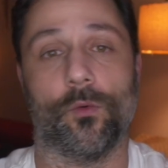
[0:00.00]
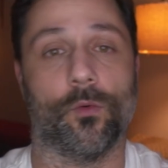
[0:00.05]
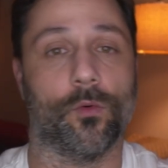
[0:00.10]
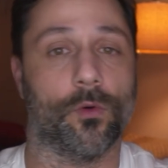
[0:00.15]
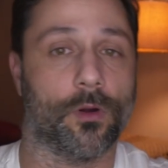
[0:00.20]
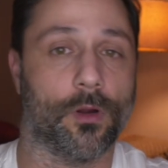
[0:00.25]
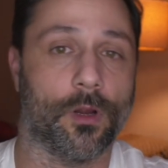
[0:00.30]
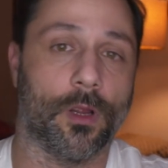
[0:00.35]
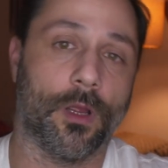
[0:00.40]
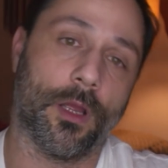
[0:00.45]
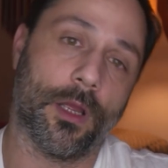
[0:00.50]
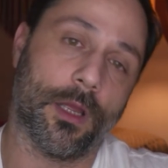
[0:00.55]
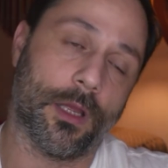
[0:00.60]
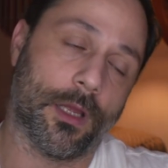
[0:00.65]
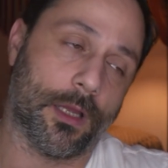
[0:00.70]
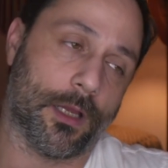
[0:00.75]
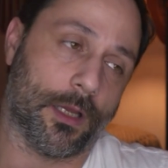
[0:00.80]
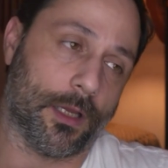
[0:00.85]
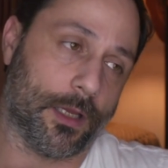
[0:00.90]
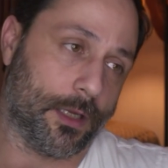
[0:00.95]
or
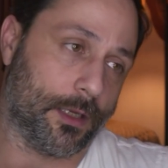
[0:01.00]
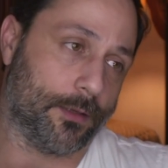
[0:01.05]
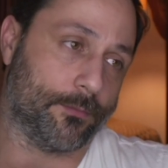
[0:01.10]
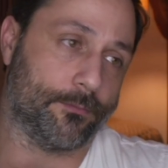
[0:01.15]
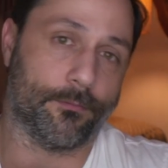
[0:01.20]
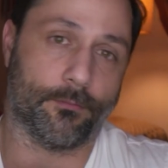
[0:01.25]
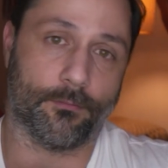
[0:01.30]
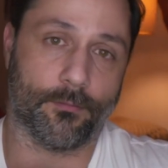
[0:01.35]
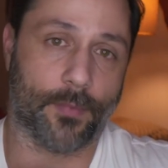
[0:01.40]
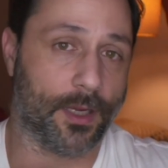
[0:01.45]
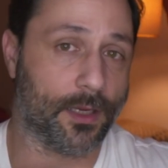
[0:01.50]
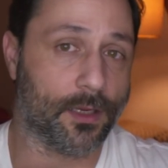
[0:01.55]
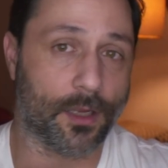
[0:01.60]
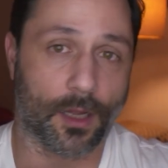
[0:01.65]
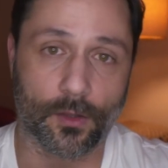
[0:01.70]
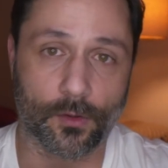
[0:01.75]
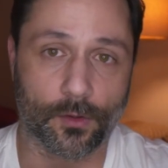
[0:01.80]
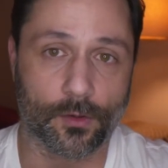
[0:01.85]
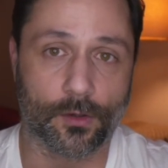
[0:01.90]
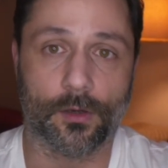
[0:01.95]
um, my
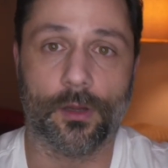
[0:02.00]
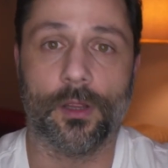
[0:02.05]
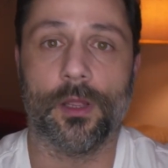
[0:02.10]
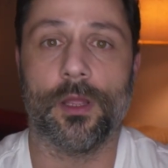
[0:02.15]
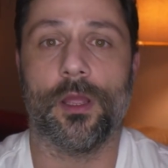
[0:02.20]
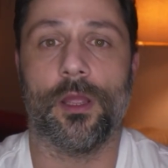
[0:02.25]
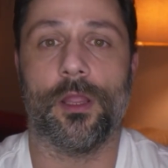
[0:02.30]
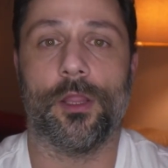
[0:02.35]
color,